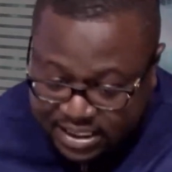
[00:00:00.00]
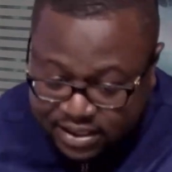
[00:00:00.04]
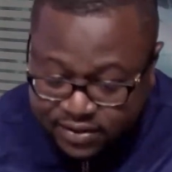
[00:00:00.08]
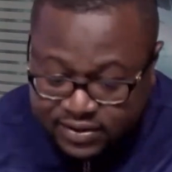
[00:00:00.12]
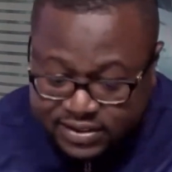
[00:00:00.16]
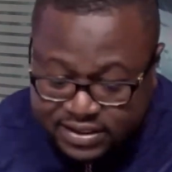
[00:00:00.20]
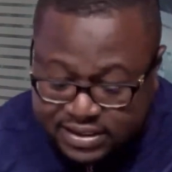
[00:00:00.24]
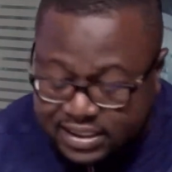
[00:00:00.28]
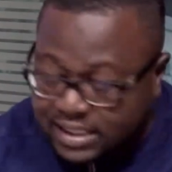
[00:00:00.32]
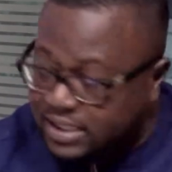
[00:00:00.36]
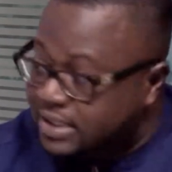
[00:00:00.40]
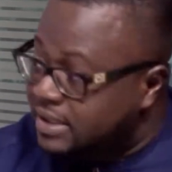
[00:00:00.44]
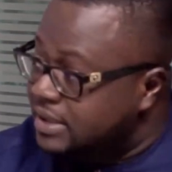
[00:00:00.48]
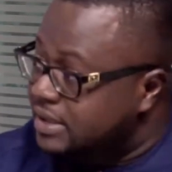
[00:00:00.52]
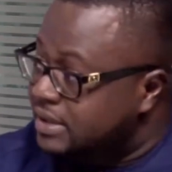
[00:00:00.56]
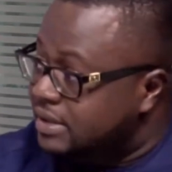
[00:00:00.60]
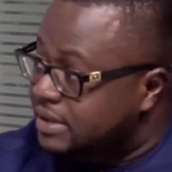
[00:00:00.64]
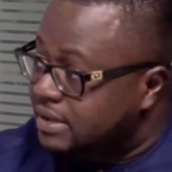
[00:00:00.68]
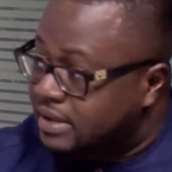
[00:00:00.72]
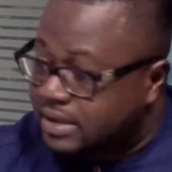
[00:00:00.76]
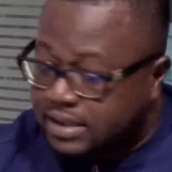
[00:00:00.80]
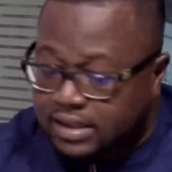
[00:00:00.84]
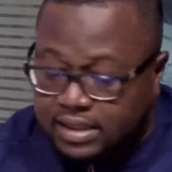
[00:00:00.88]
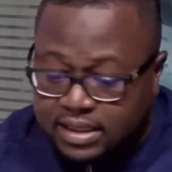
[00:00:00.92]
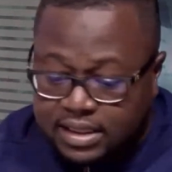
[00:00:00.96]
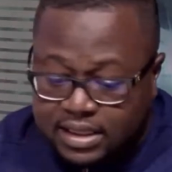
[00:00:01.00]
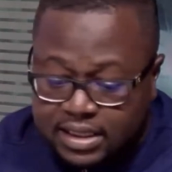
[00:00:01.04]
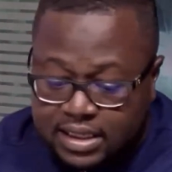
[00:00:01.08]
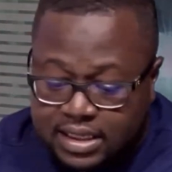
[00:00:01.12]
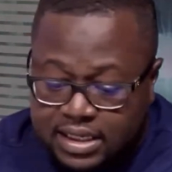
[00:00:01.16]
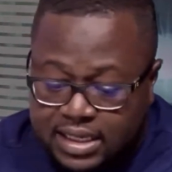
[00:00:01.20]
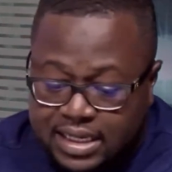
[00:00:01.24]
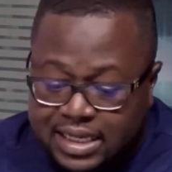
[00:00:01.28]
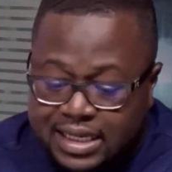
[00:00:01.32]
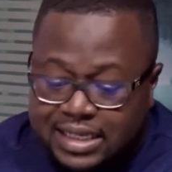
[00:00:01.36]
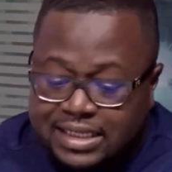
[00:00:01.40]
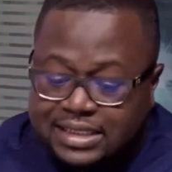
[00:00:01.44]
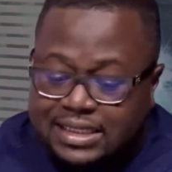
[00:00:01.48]
I was say
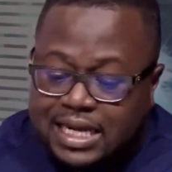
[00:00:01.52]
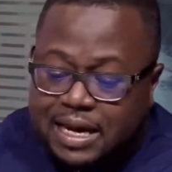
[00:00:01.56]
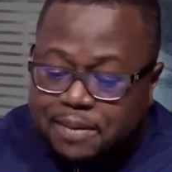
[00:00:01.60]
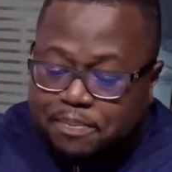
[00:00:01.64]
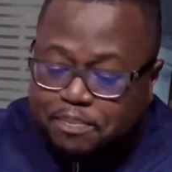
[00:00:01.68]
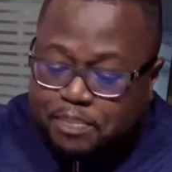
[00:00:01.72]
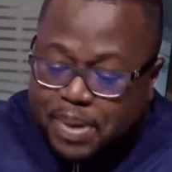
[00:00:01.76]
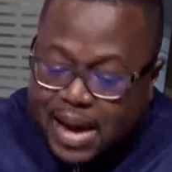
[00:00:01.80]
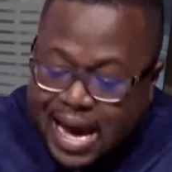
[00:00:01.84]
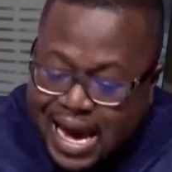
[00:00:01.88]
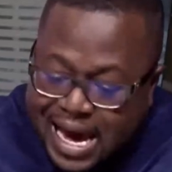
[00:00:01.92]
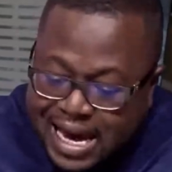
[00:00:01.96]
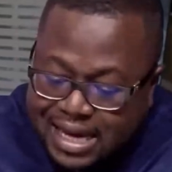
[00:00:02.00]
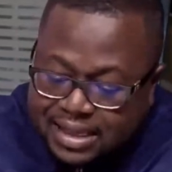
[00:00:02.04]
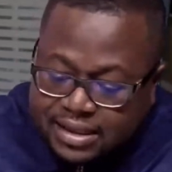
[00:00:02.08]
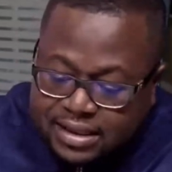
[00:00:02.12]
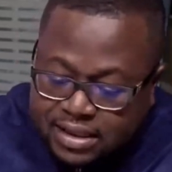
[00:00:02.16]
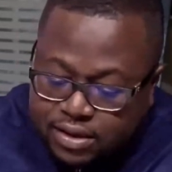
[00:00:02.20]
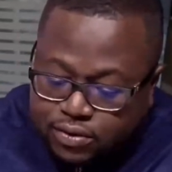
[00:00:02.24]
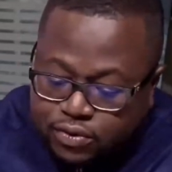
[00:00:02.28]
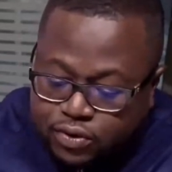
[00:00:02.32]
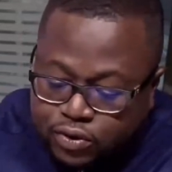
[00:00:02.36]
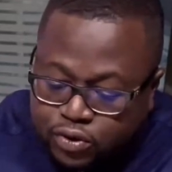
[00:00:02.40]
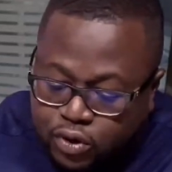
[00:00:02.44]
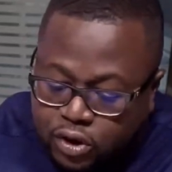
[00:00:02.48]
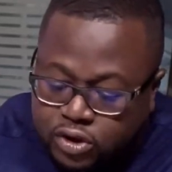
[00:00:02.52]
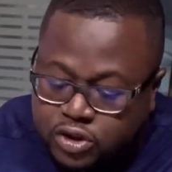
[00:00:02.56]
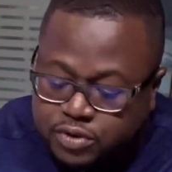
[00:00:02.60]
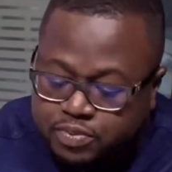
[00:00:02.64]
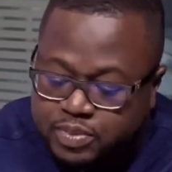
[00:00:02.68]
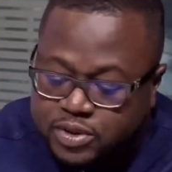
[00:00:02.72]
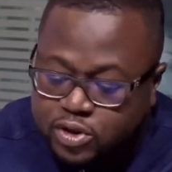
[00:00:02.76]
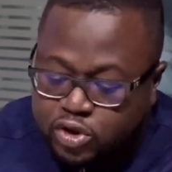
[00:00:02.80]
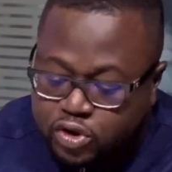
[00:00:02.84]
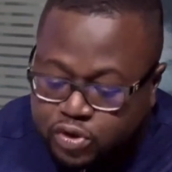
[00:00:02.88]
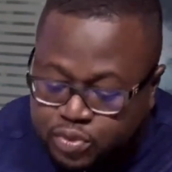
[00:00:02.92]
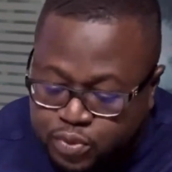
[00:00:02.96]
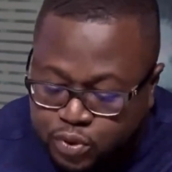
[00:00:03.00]
the path will not be
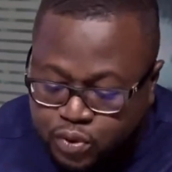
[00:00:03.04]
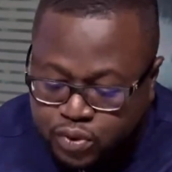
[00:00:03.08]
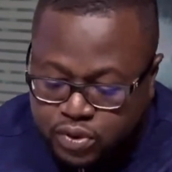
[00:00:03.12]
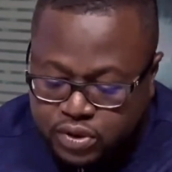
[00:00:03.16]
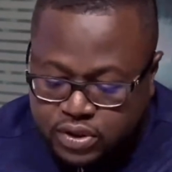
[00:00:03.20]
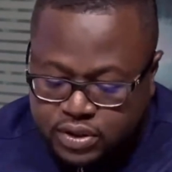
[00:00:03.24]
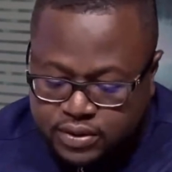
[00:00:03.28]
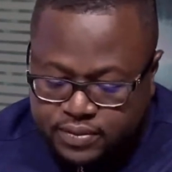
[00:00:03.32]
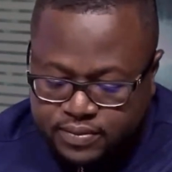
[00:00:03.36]
smooth,